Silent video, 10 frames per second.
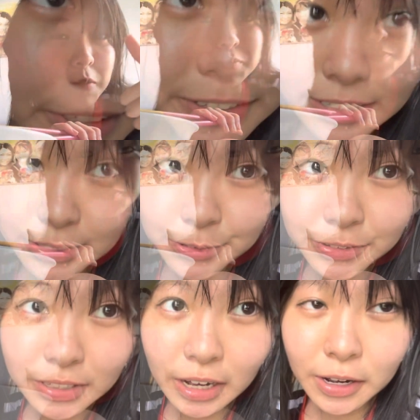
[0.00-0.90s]
okay, so
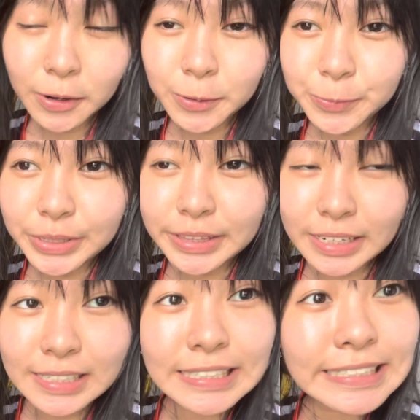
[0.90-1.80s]
now I will be
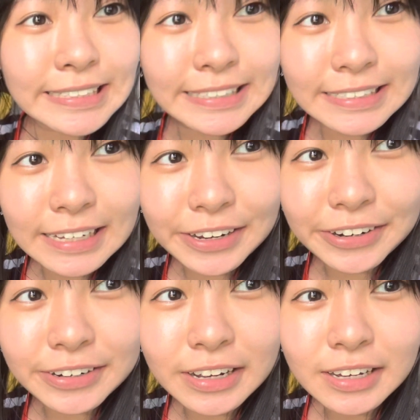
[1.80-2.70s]
dyeing Yuling's
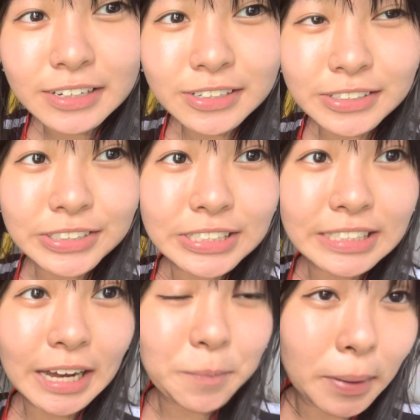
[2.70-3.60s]
hair because she
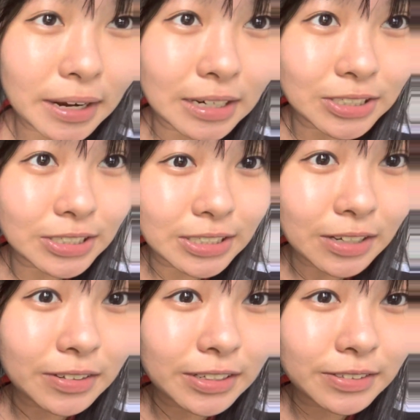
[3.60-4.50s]
tied my hair just
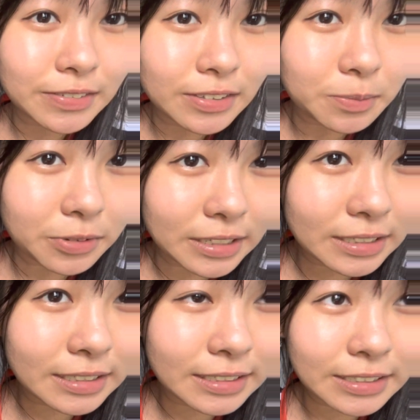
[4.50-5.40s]
now, like the
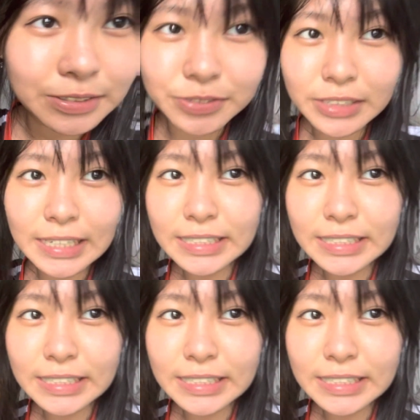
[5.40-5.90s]
braids, if you guys